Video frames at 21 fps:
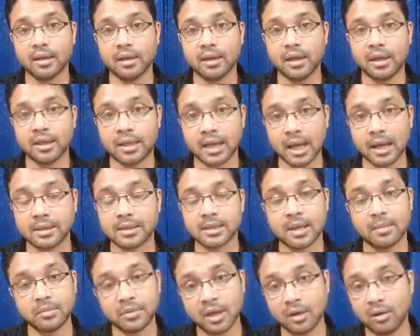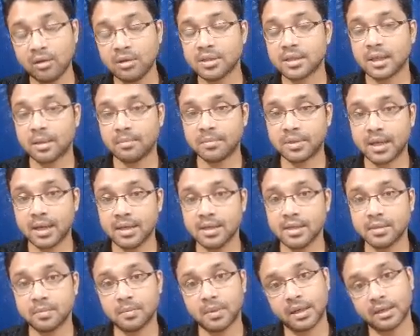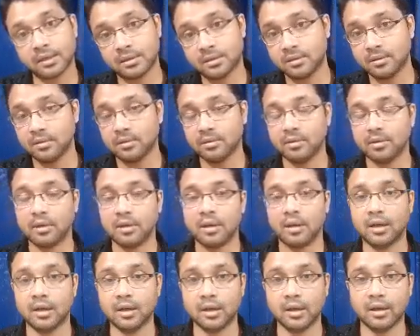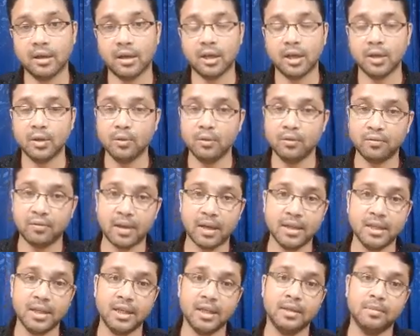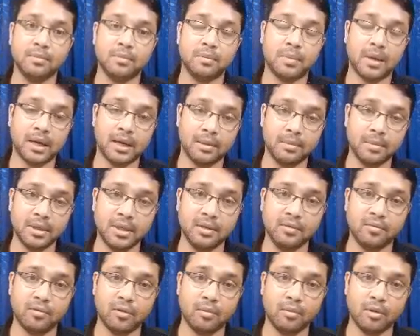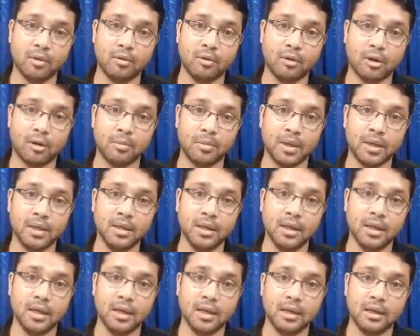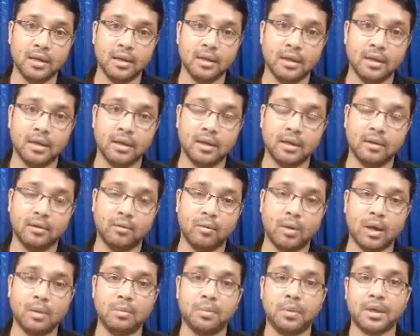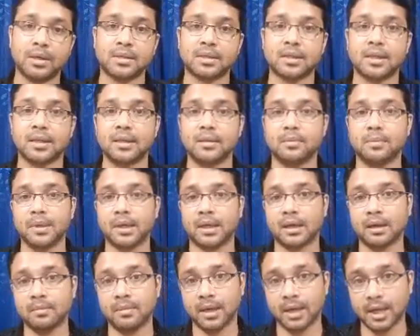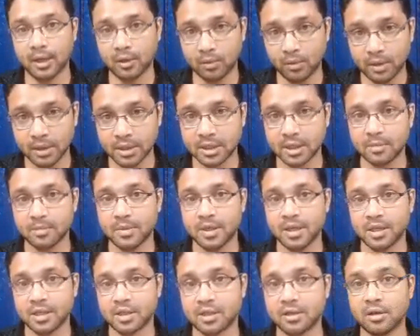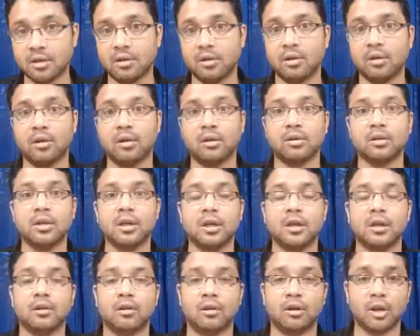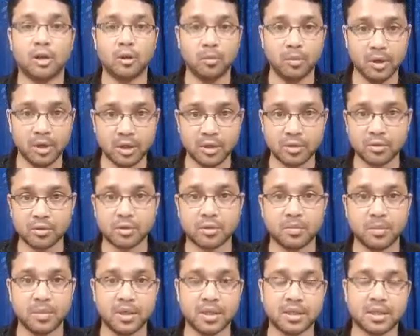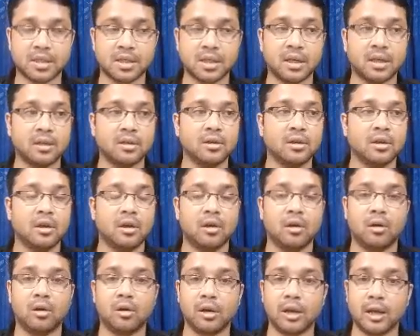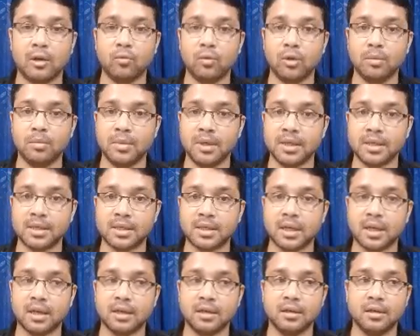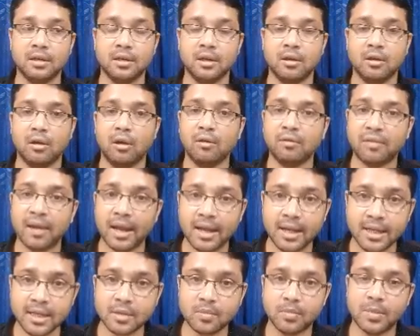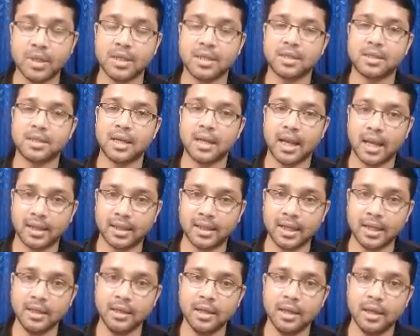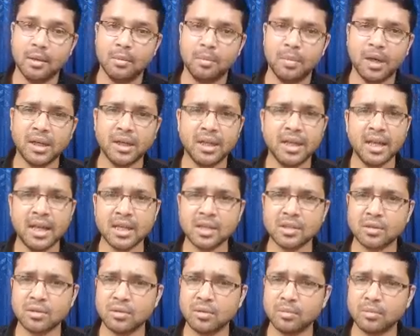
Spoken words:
it has sometimes, not sometimes, but you will find in parliamentary form of government, one person become an education minister or human resource minister or railway minister or finance minister, like that, but he is